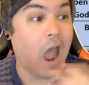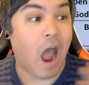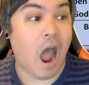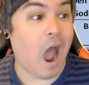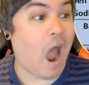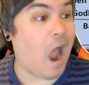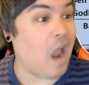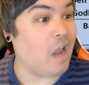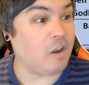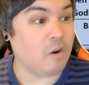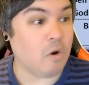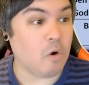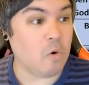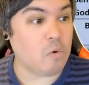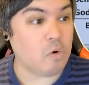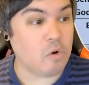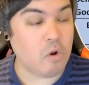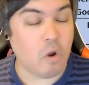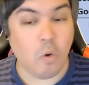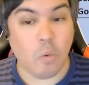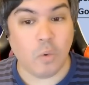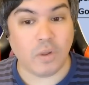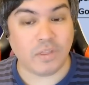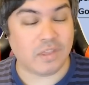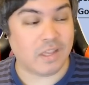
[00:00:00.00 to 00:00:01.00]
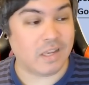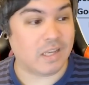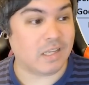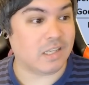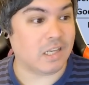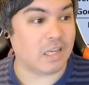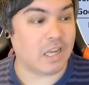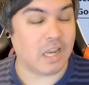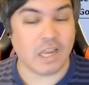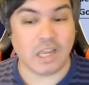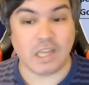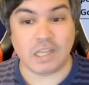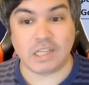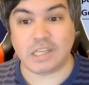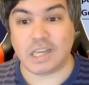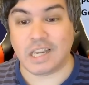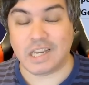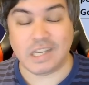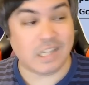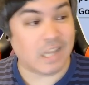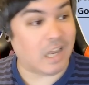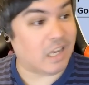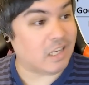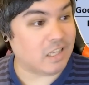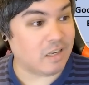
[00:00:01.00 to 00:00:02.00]
I don't know what this is.
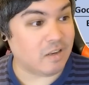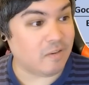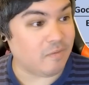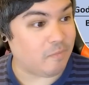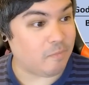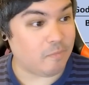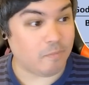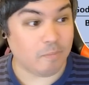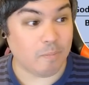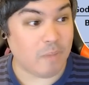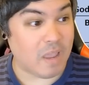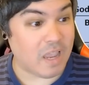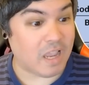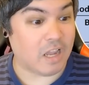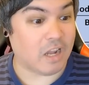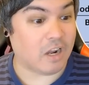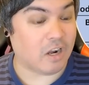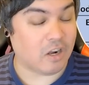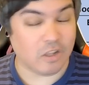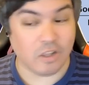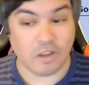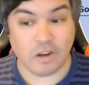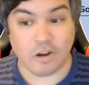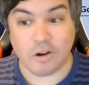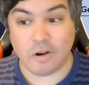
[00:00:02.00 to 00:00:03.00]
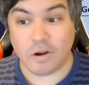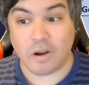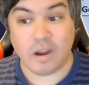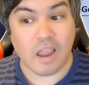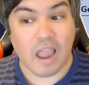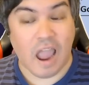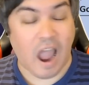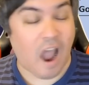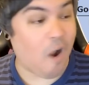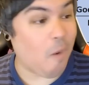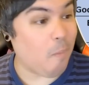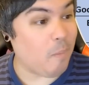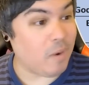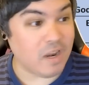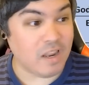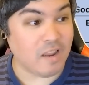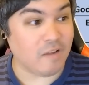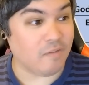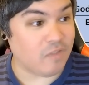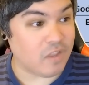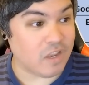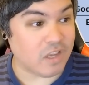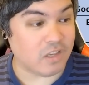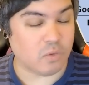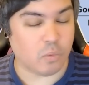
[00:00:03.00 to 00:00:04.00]
It doesn't make clear how many
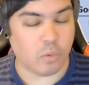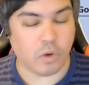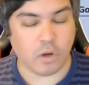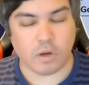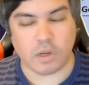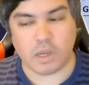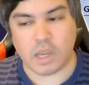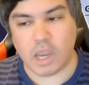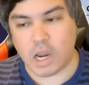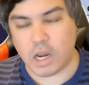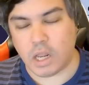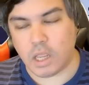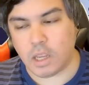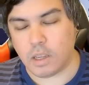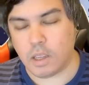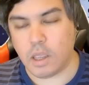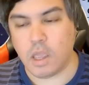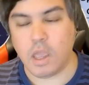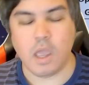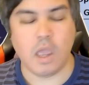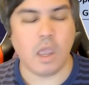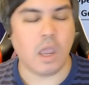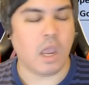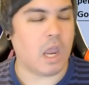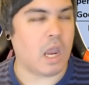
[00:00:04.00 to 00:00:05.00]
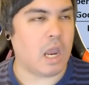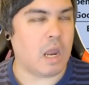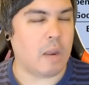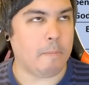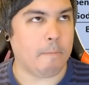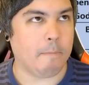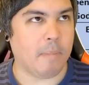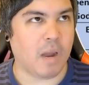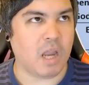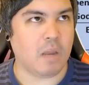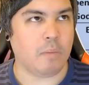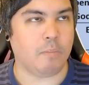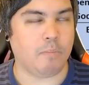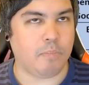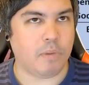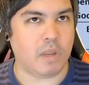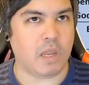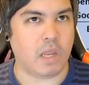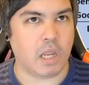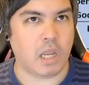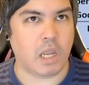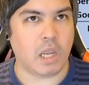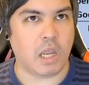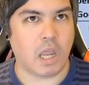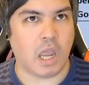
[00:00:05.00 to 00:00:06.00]
of these we are getting. It might
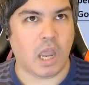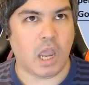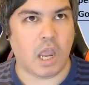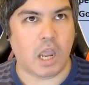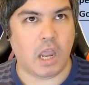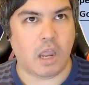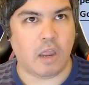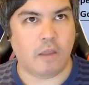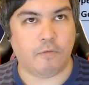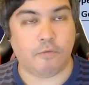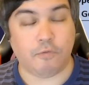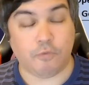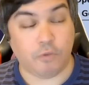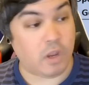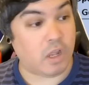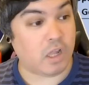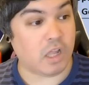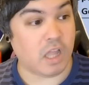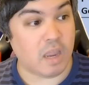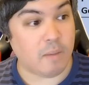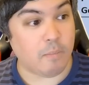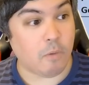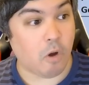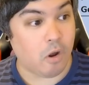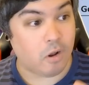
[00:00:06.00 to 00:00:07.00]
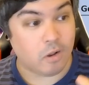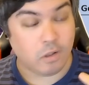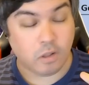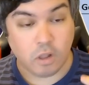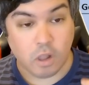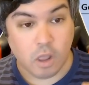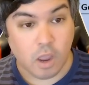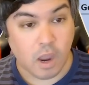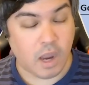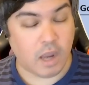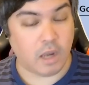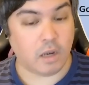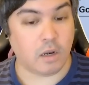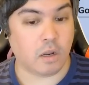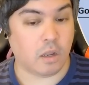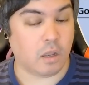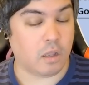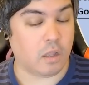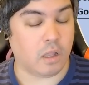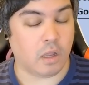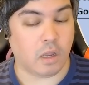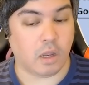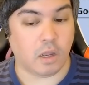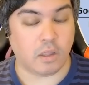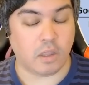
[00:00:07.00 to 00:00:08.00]
be a free claim online
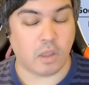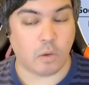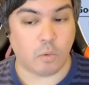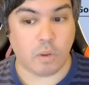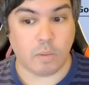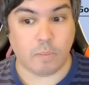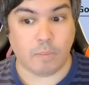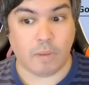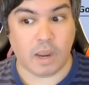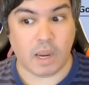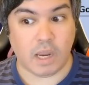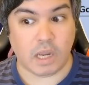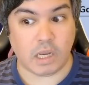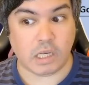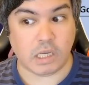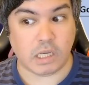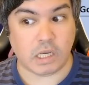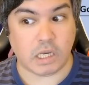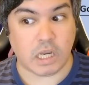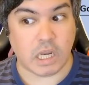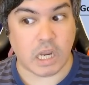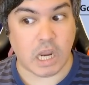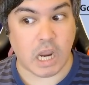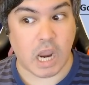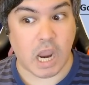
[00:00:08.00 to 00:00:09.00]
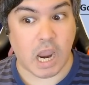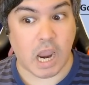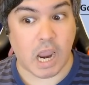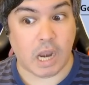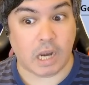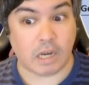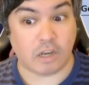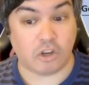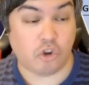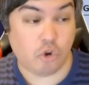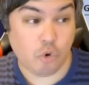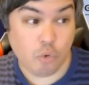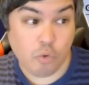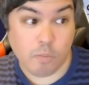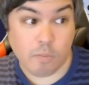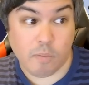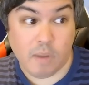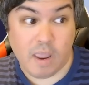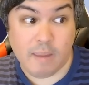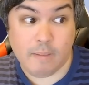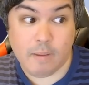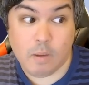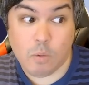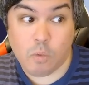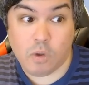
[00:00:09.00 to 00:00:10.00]
uh, that we might get two.
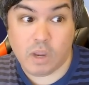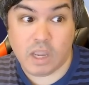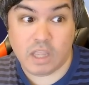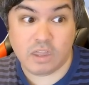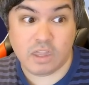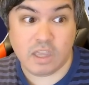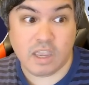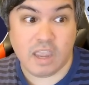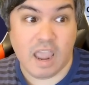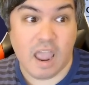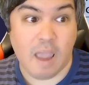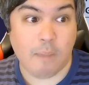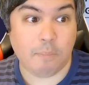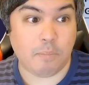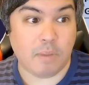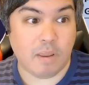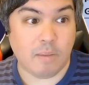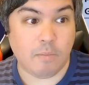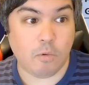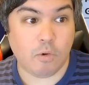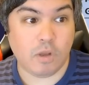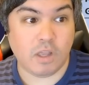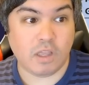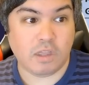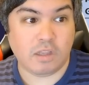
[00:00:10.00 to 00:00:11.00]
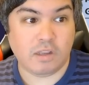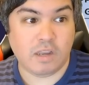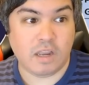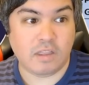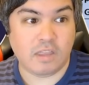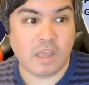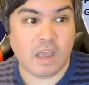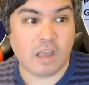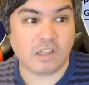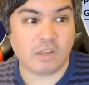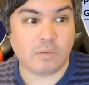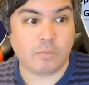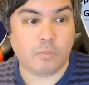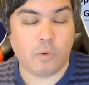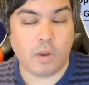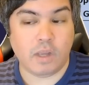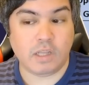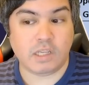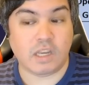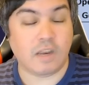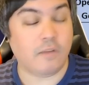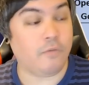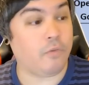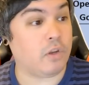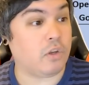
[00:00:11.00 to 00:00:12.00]
Maybe we'll get the cap. Maybe we'll get the 10,000
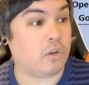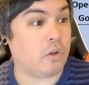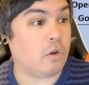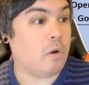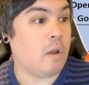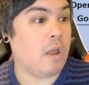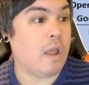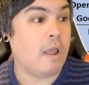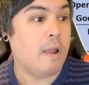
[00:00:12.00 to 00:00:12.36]
points. And if we do,